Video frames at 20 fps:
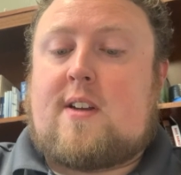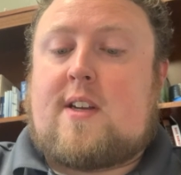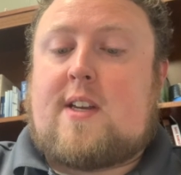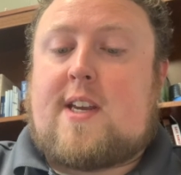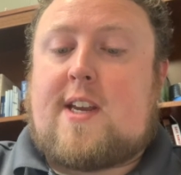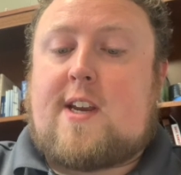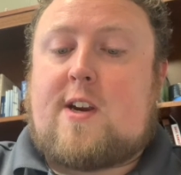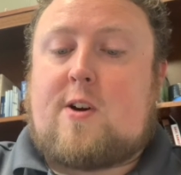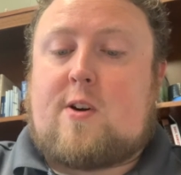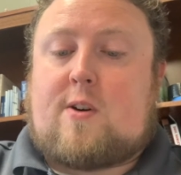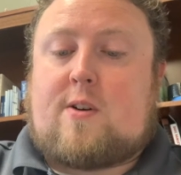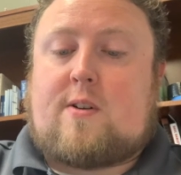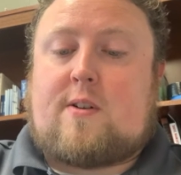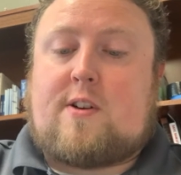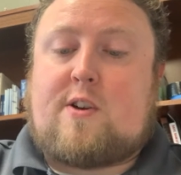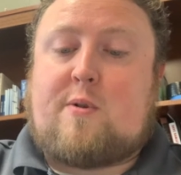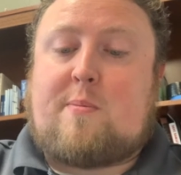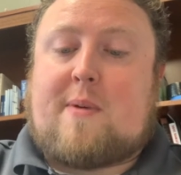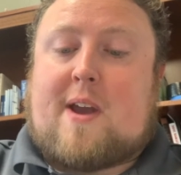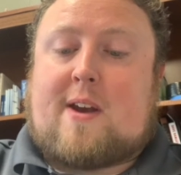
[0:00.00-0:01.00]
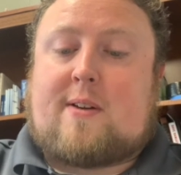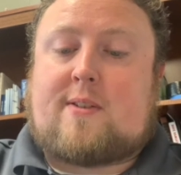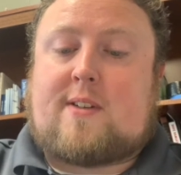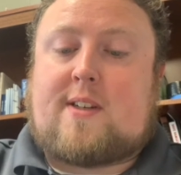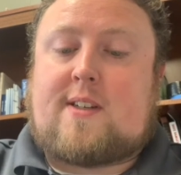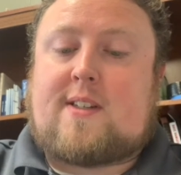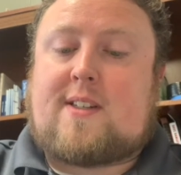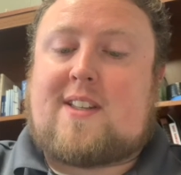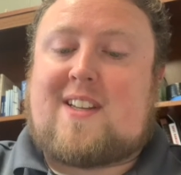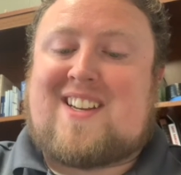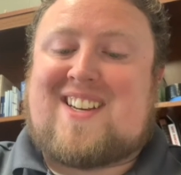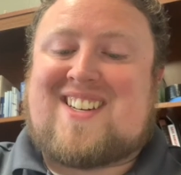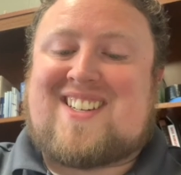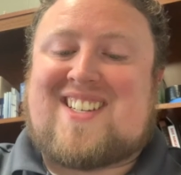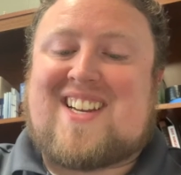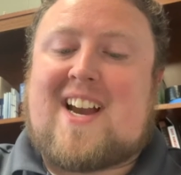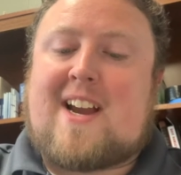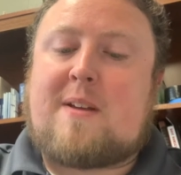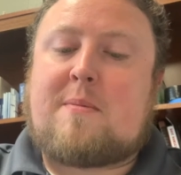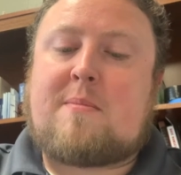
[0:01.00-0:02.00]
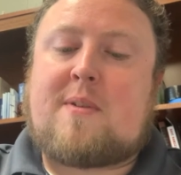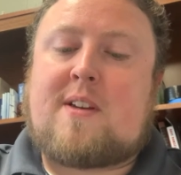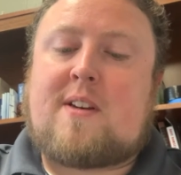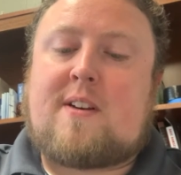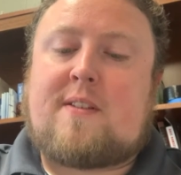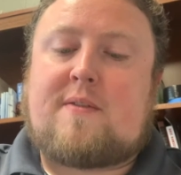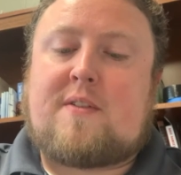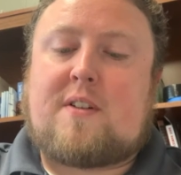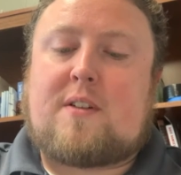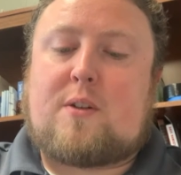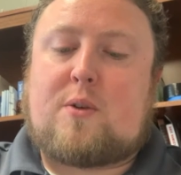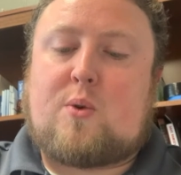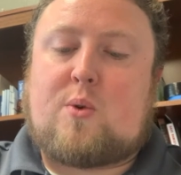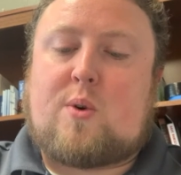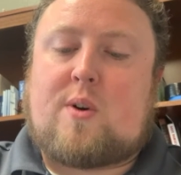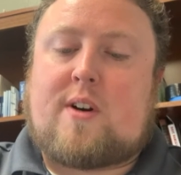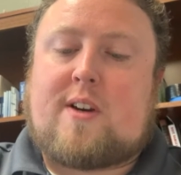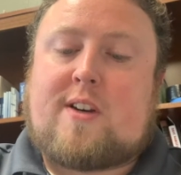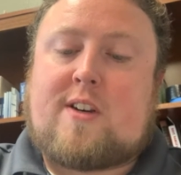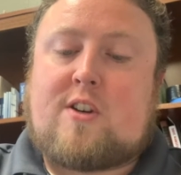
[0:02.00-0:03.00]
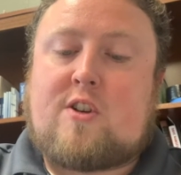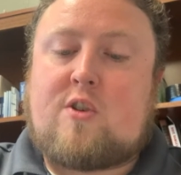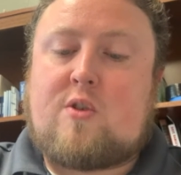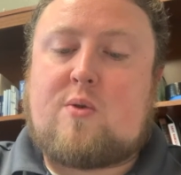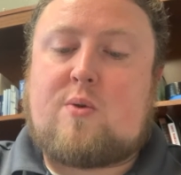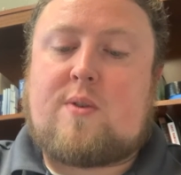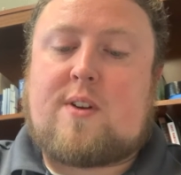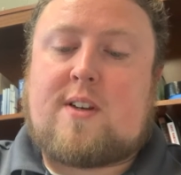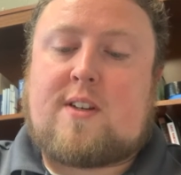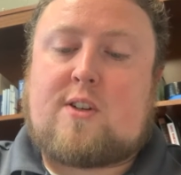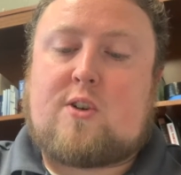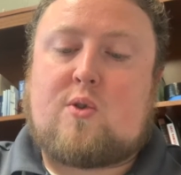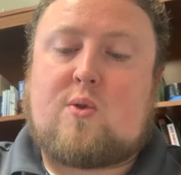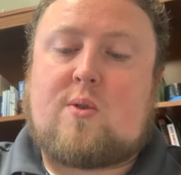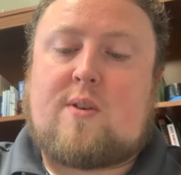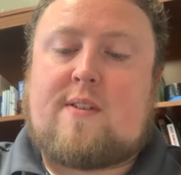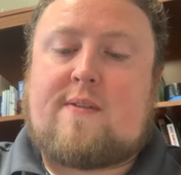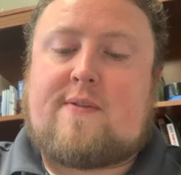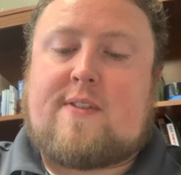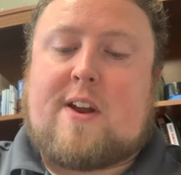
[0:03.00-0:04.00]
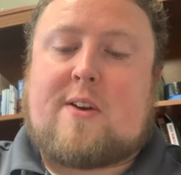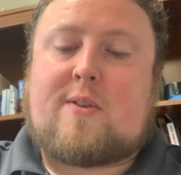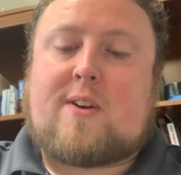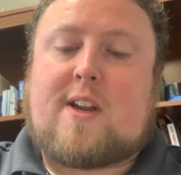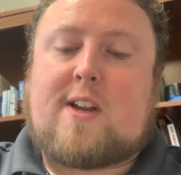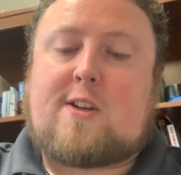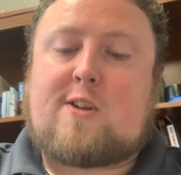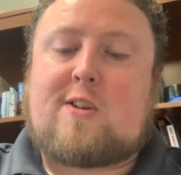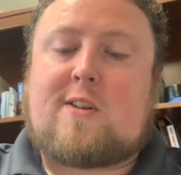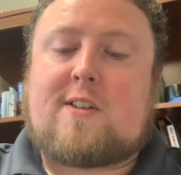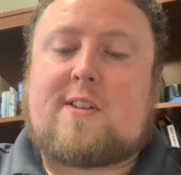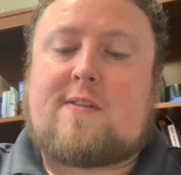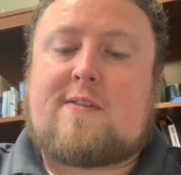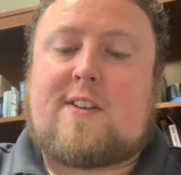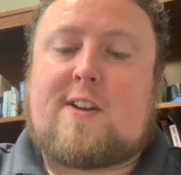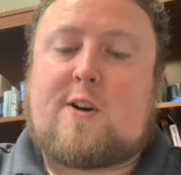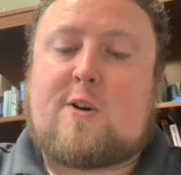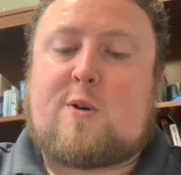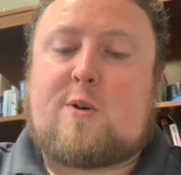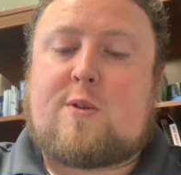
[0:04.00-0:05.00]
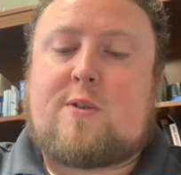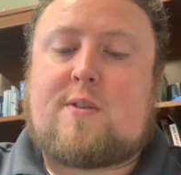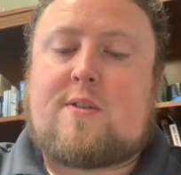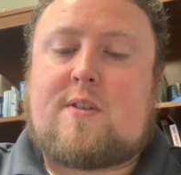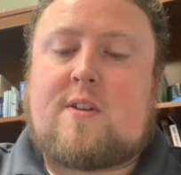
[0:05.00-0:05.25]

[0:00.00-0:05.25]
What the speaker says: Hear, you mountains, the indictment of the Lord, and you enduring foundations of the earth.